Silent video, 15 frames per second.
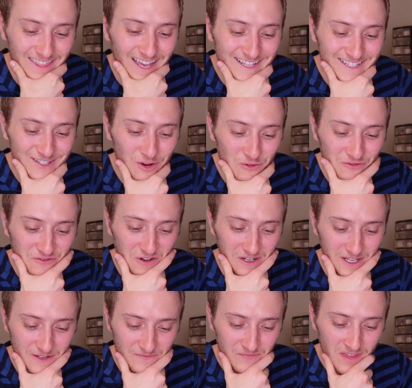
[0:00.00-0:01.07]
That's so
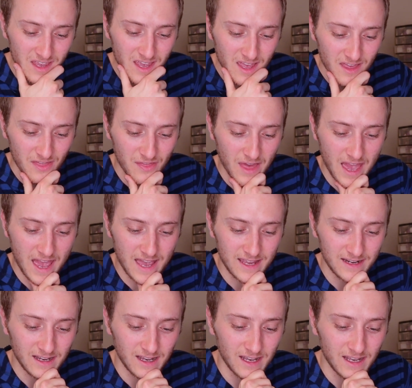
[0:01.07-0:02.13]
funny
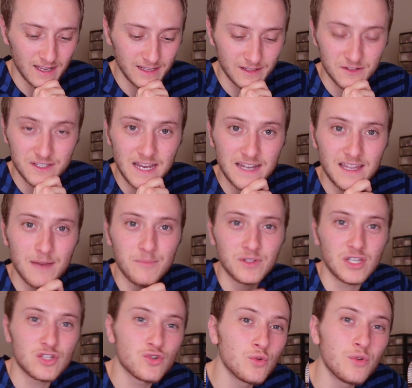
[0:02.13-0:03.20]
that they're saying that. But
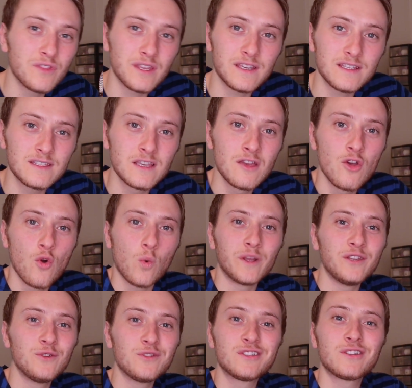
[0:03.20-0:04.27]
the truth is,
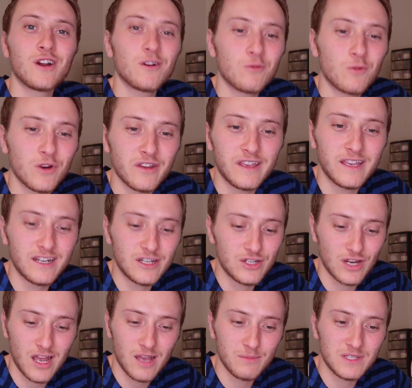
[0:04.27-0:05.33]
when you start working at a
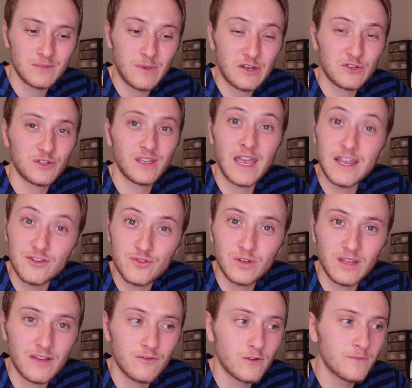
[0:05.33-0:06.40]
job, especially entry
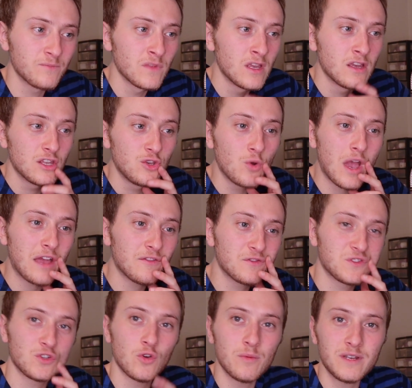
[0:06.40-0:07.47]
level, you have
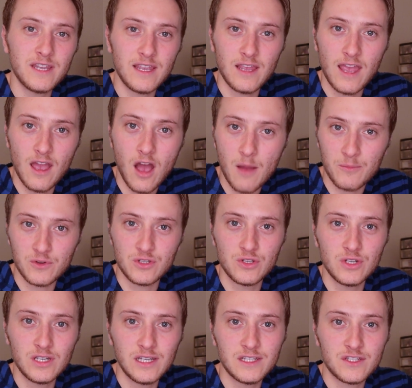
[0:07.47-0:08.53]
so many
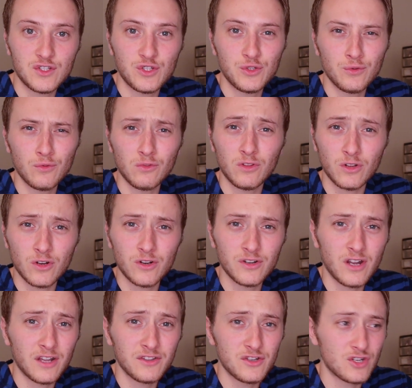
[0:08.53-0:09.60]
opportunities to learn
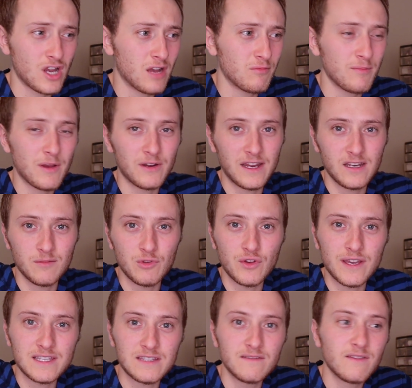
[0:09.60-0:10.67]
on the job about
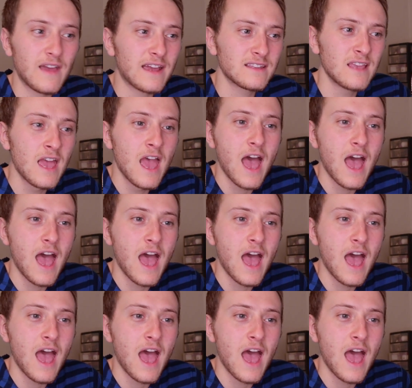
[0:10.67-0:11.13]
AWS. In fact,